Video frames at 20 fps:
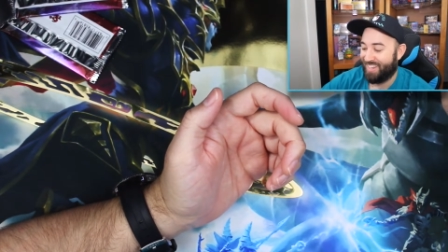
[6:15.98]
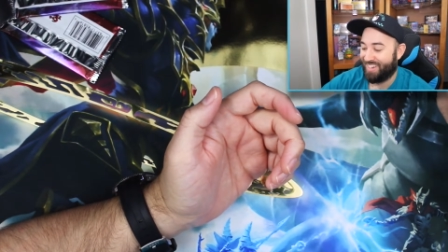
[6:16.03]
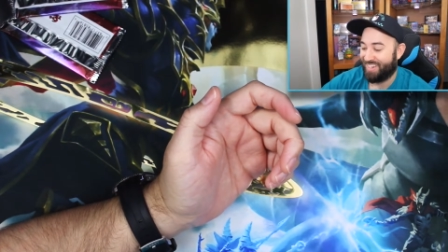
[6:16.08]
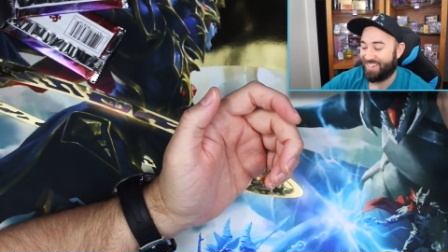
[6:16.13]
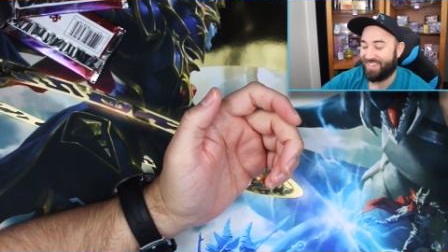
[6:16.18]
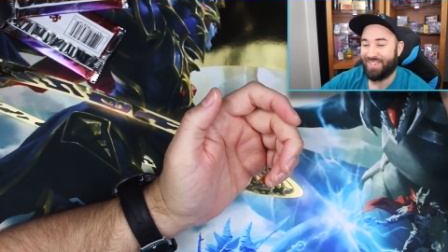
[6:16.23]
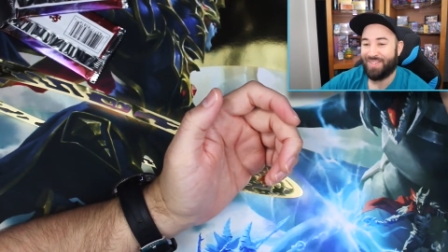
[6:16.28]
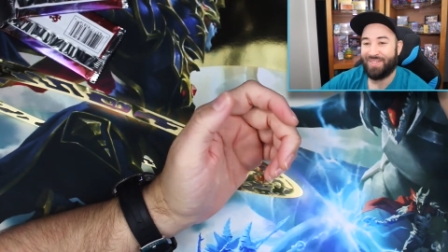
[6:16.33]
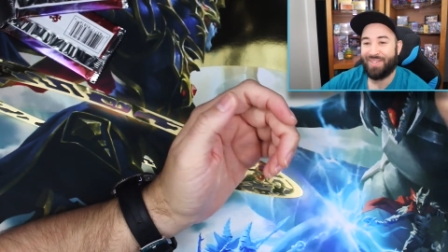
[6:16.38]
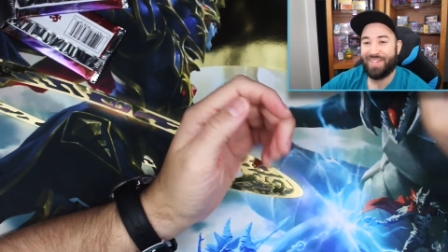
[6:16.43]
that
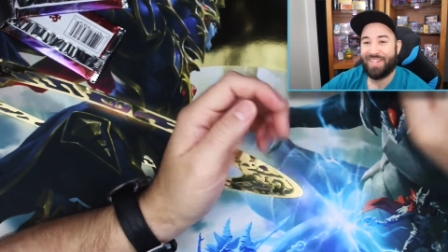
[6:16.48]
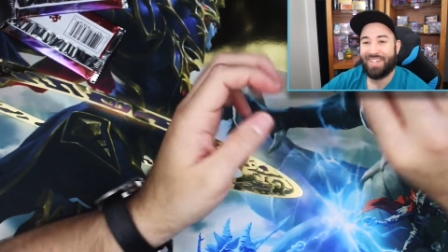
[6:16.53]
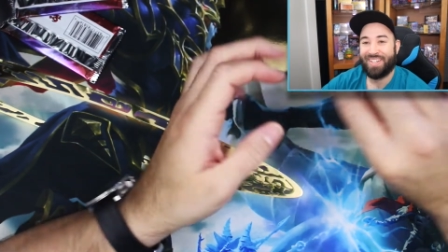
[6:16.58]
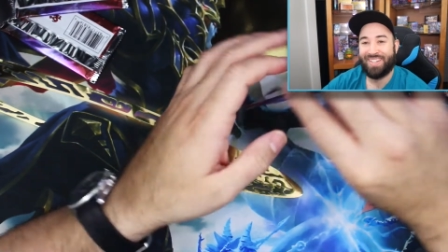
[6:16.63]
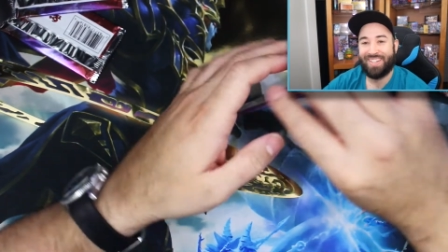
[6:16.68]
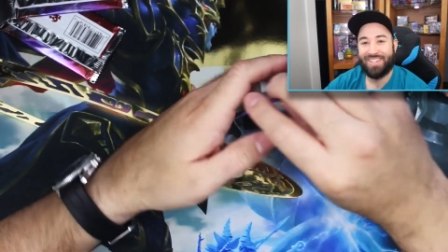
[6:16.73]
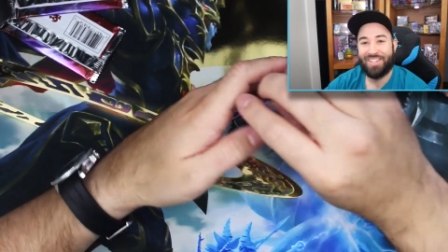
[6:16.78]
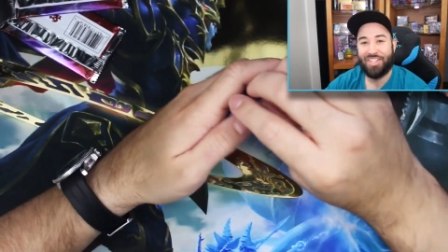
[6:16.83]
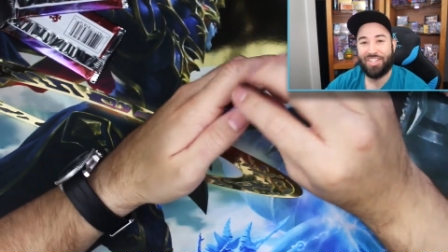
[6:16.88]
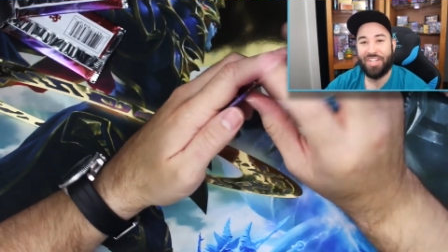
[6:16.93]

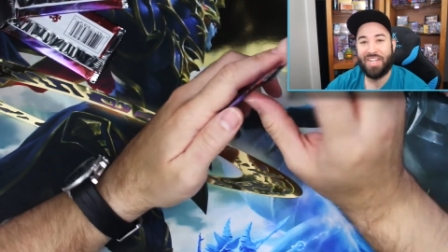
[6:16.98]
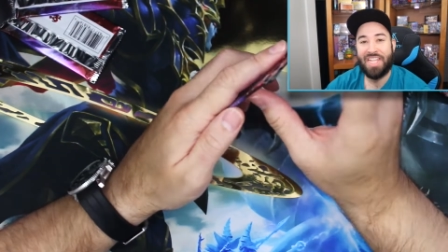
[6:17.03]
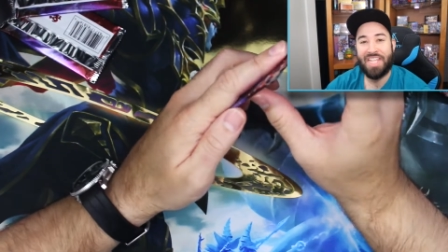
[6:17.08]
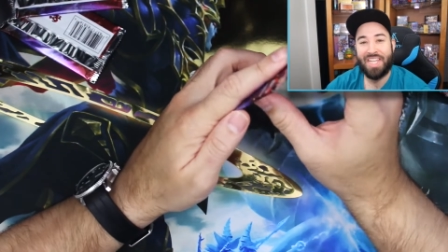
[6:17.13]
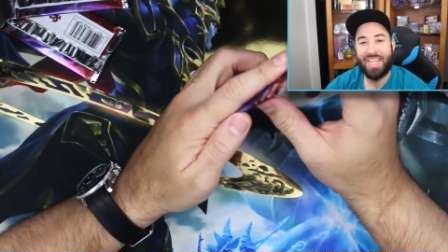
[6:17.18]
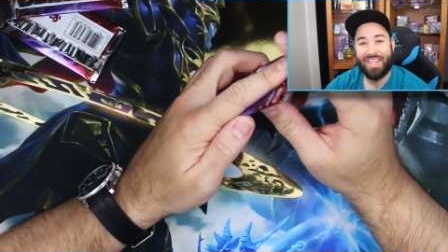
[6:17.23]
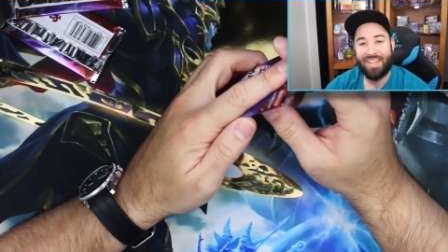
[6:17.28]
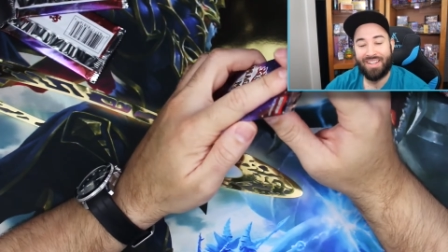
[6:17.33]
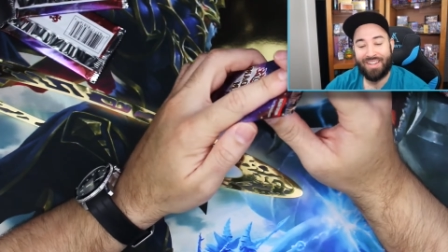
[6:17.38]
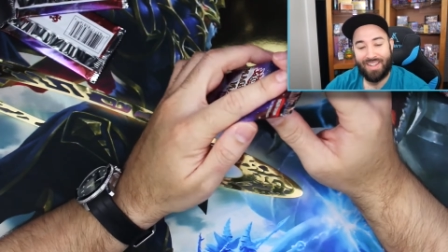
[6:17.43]
correctly.
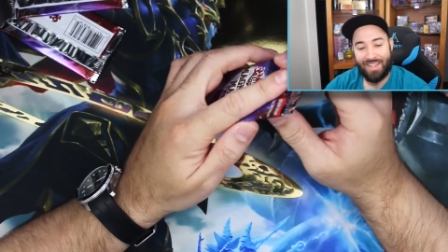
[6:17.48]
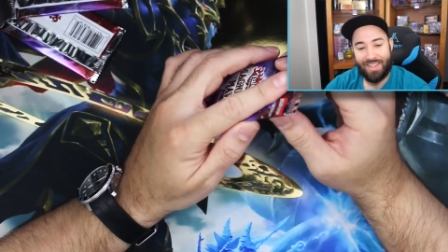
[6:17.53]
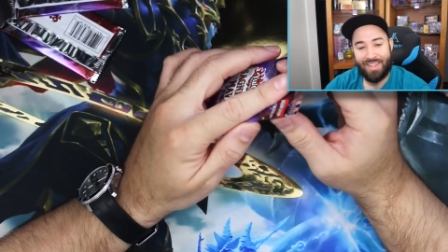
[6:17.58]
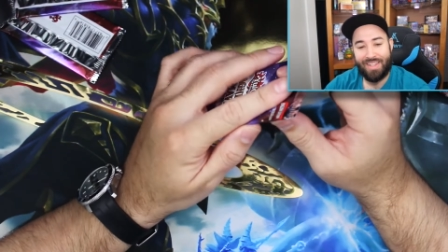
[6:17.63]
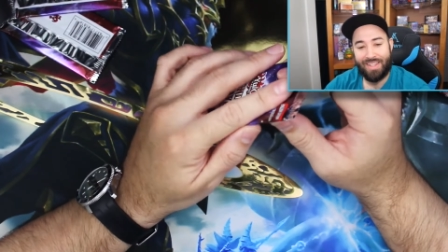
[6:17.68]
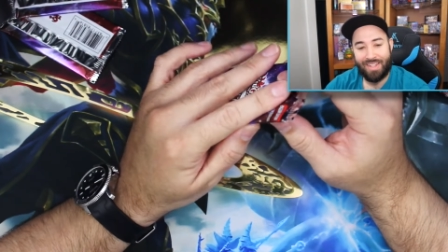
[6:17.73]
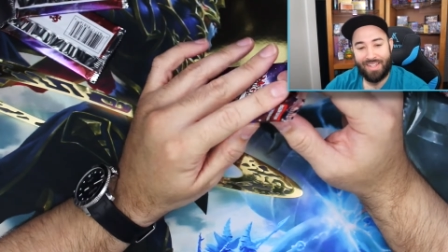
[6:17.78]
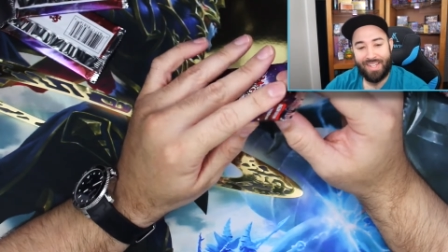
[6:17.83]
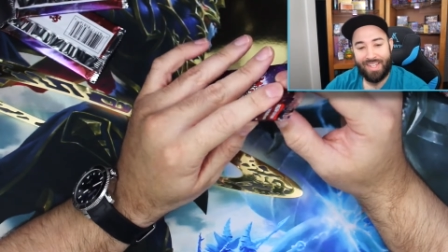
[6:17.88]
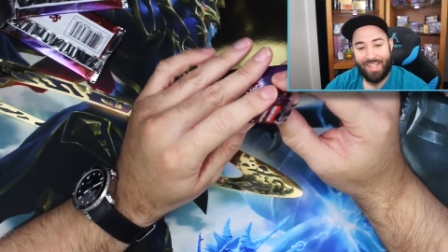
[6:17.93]
Chinging, I
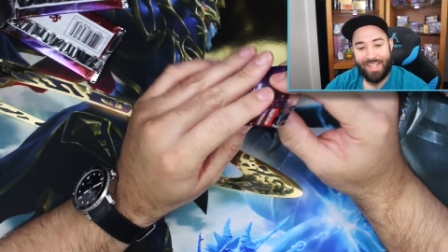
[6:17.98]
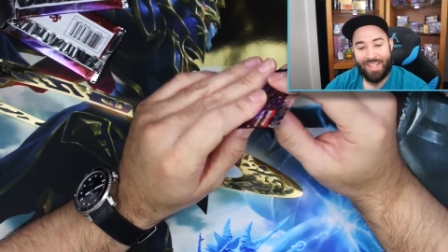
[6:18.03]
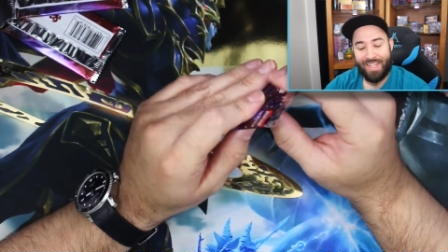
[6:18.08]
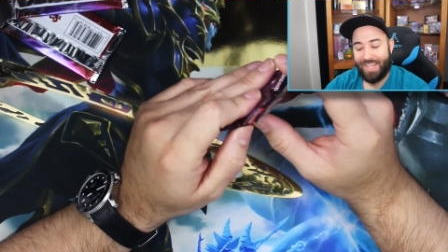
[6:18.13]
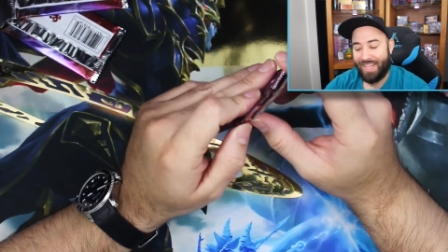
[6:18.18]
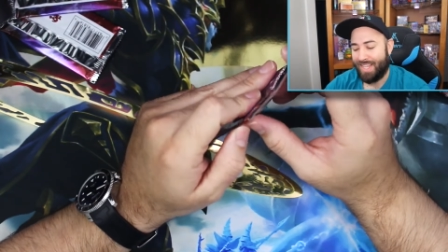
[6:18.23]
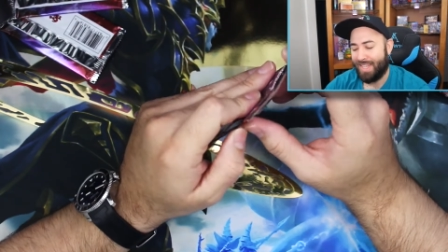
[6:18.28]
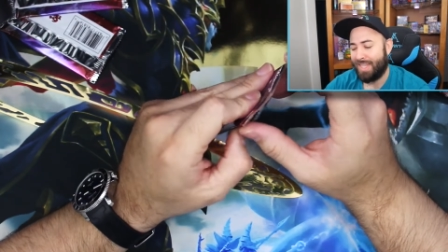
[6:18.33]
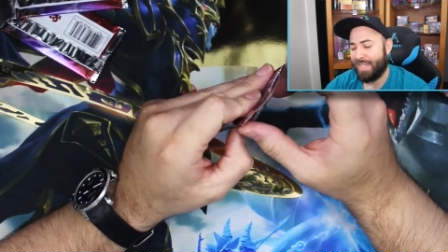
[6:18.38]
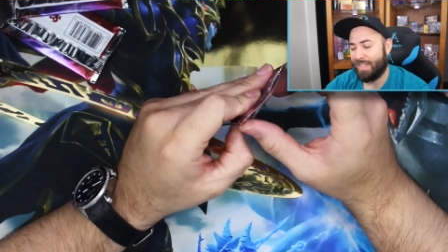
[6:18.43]
think
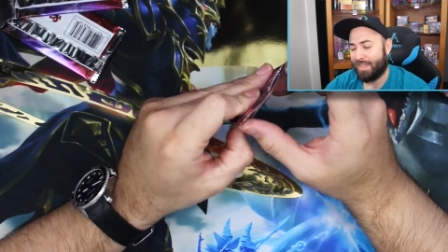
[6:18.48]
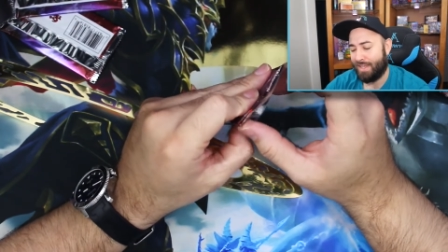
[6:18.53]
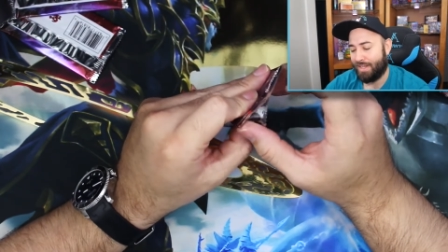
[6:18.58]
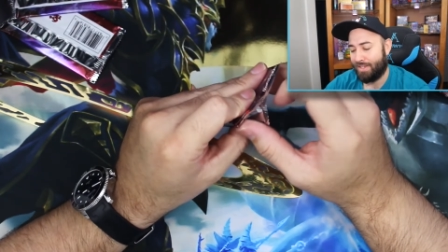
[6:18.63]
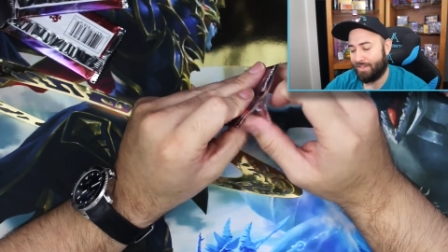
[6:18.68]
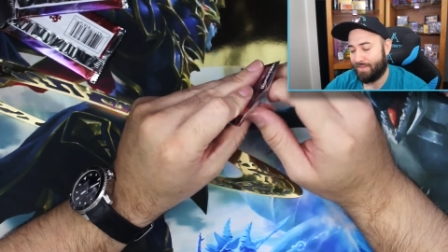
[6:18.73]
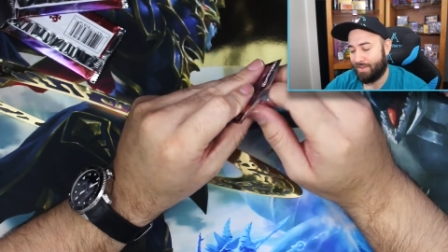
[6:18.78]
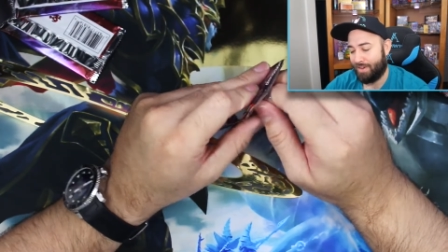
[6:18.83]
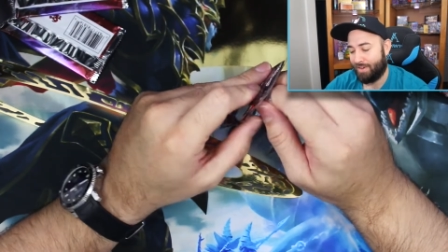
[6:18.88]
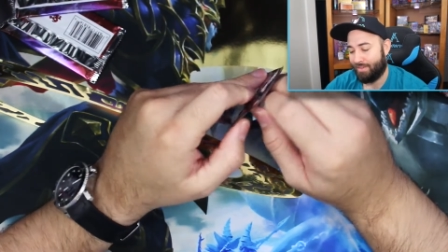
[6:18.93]
I think
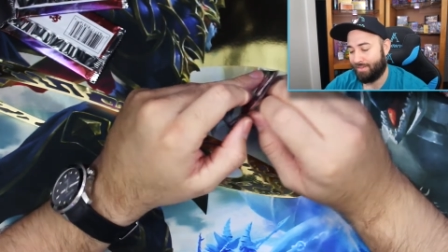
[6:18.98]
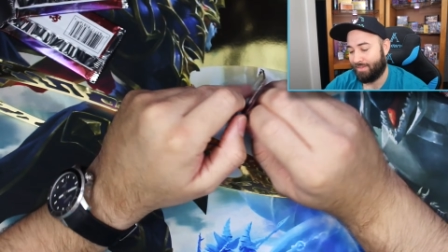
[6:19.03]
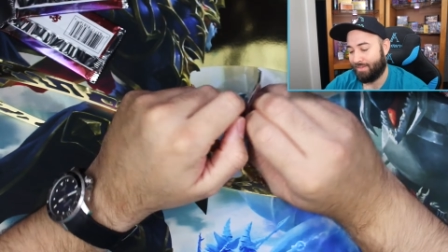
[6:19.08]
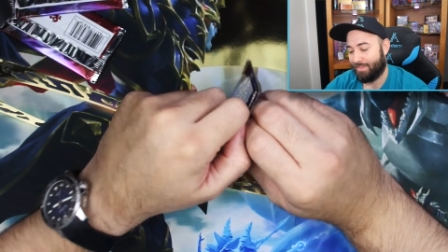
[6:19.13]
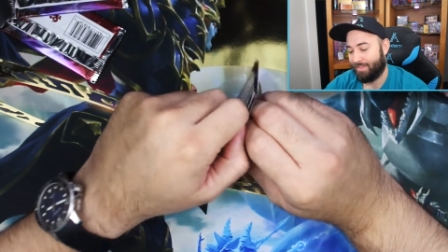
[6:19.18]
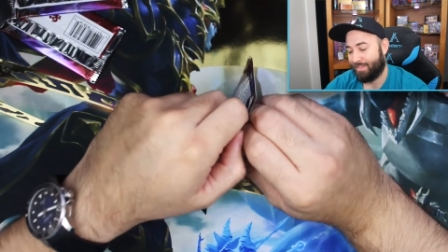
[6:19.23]
that's right.